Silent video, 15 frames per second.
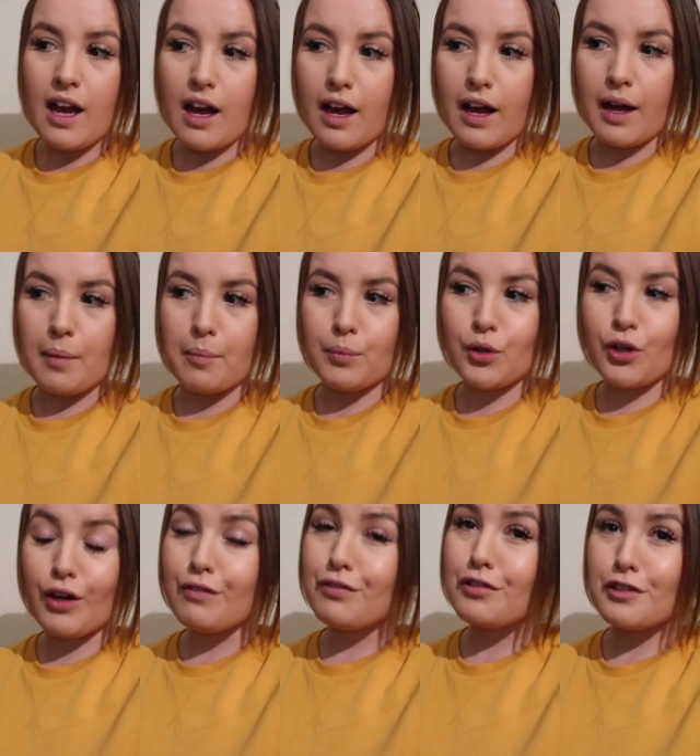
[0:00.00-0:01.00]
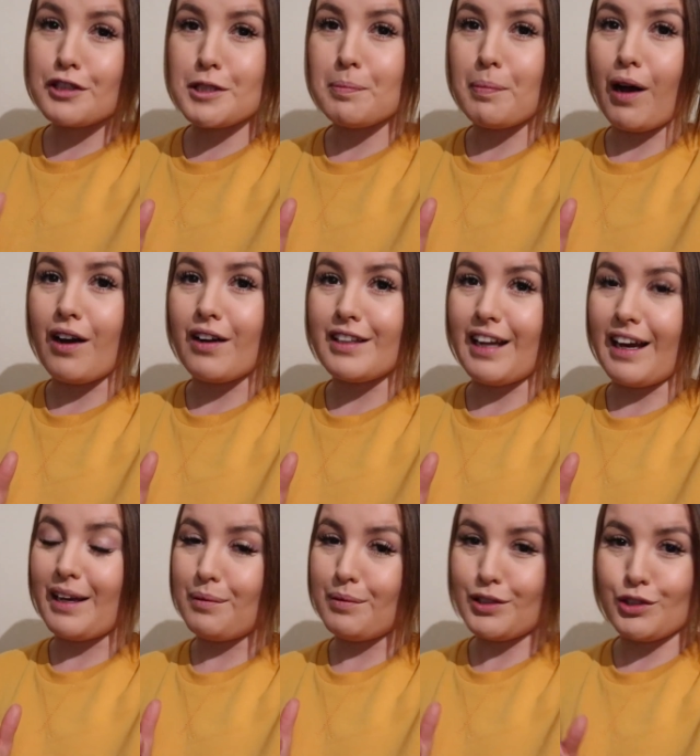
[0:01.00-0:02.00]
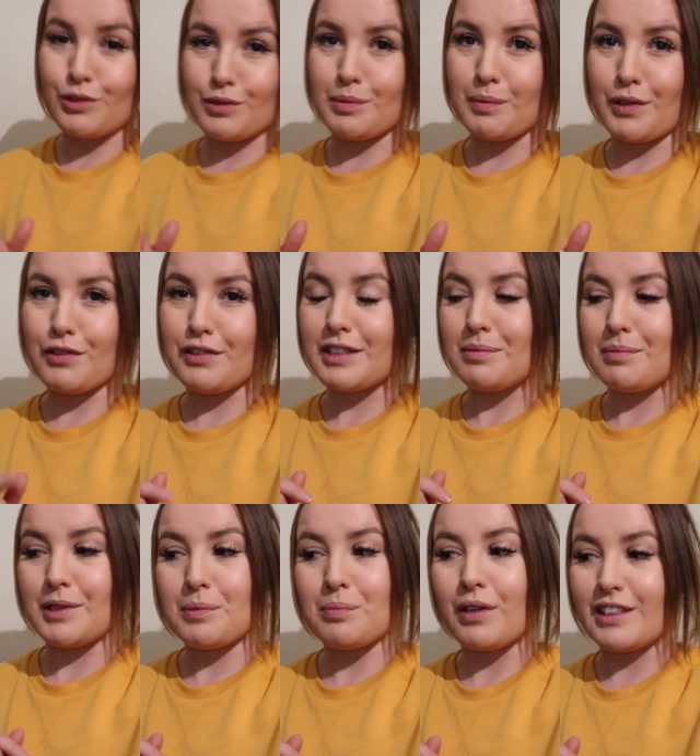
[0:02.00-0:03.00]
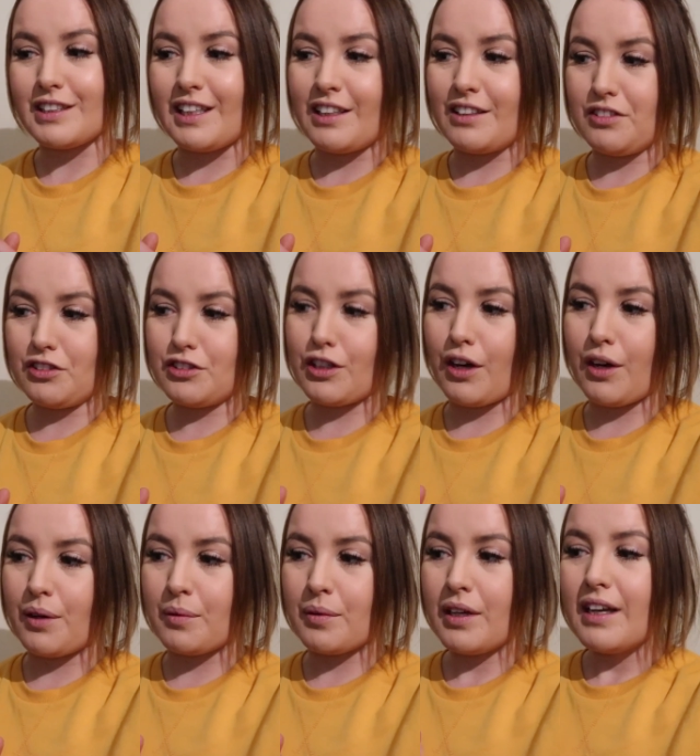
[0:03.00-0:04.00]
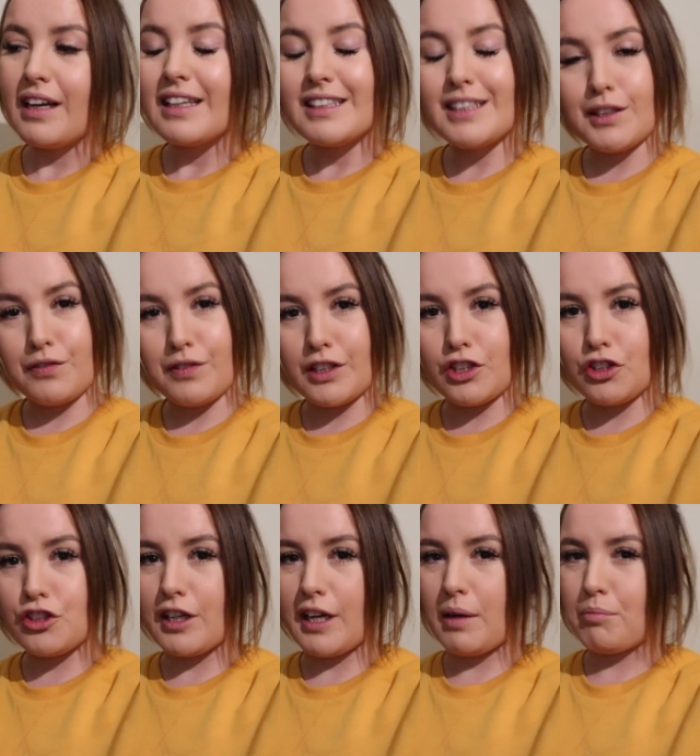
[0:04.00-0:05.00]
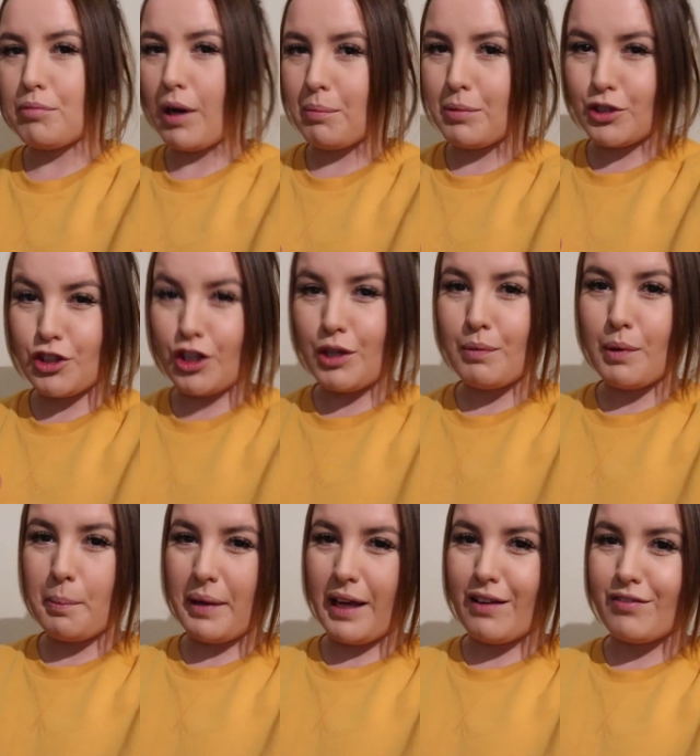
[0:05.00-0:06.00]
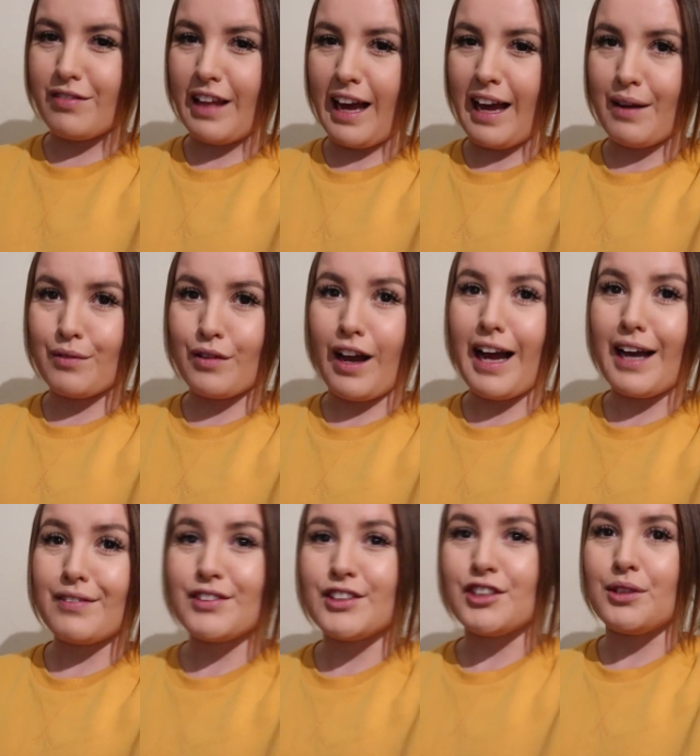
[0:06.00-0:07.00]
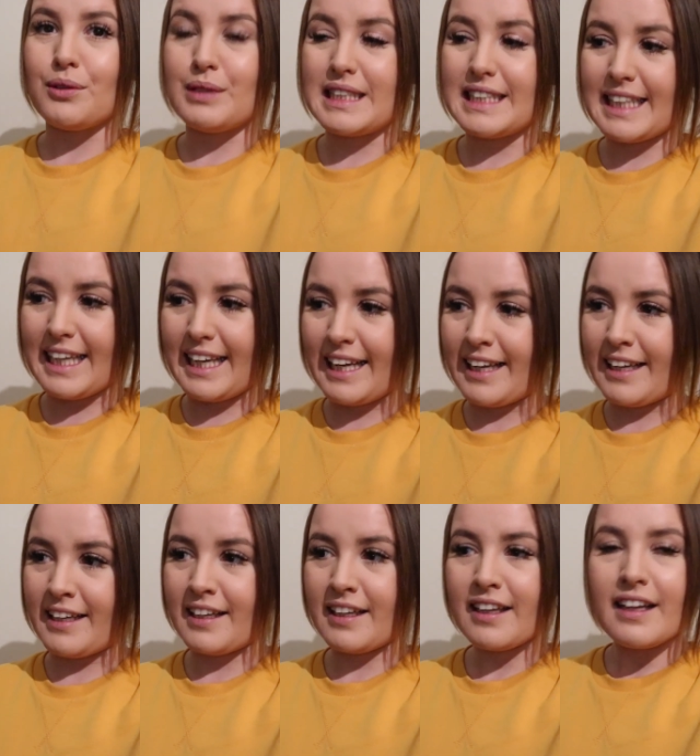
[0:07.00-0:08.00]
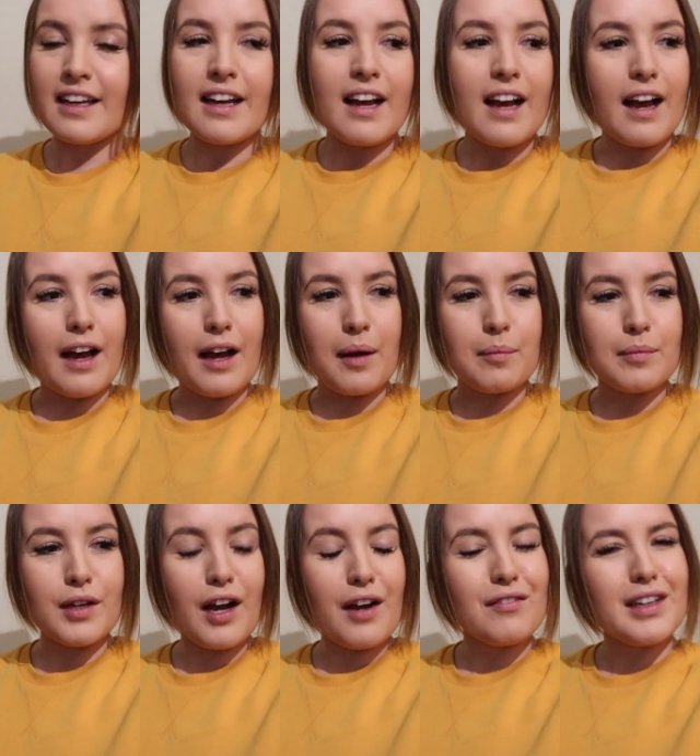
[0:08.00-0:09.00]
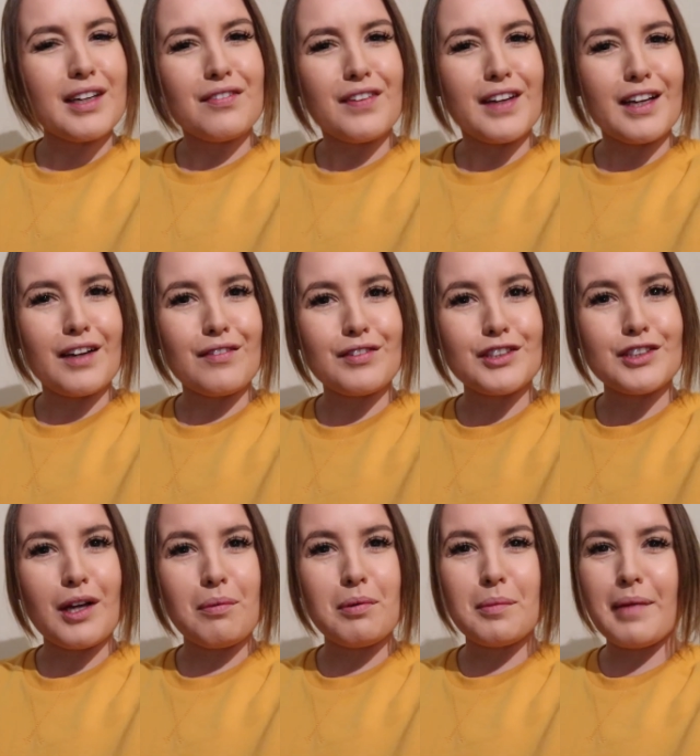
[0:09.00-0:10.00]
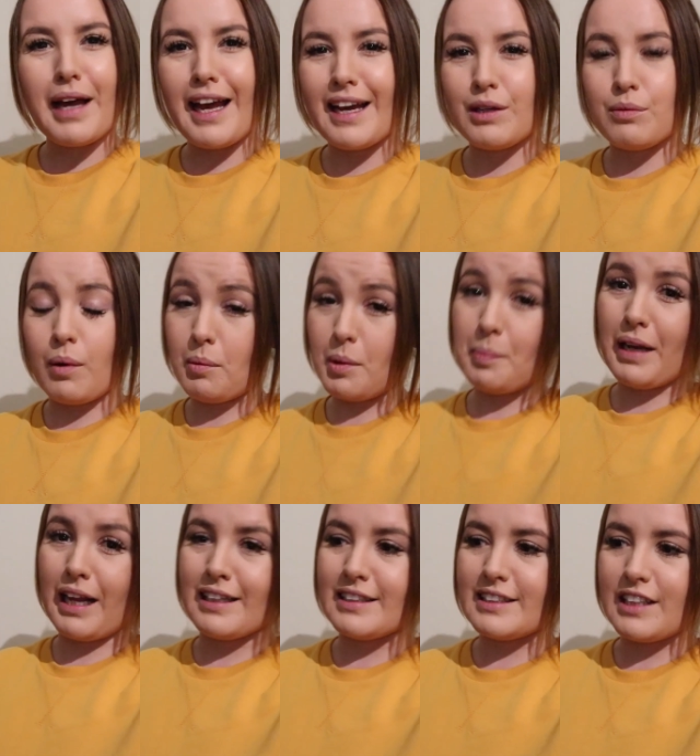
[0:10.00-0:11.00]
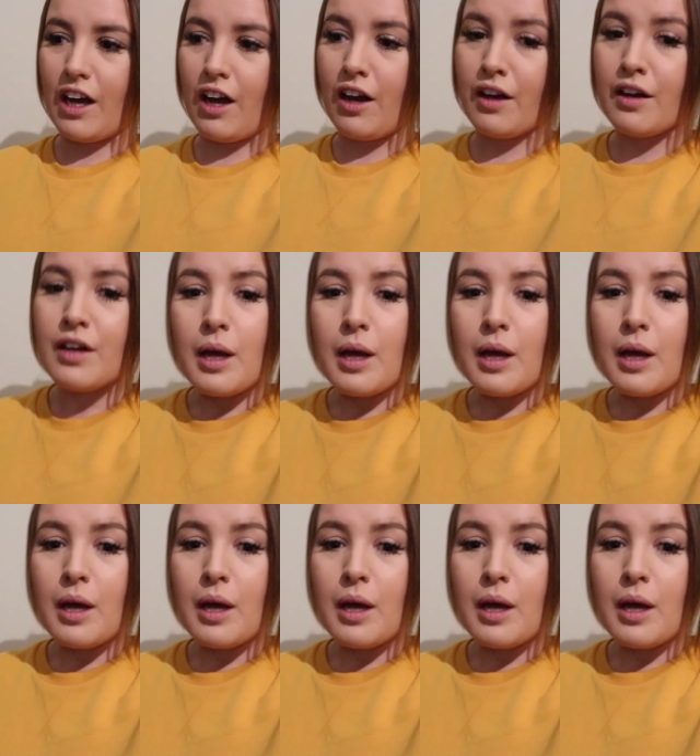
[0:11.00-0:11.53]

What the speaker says: We're going for a spa day, which was my Christmas present, so different gym, probably show you a bit of that. Got afternoon tea. Can't really think off the top of my head what my plans are,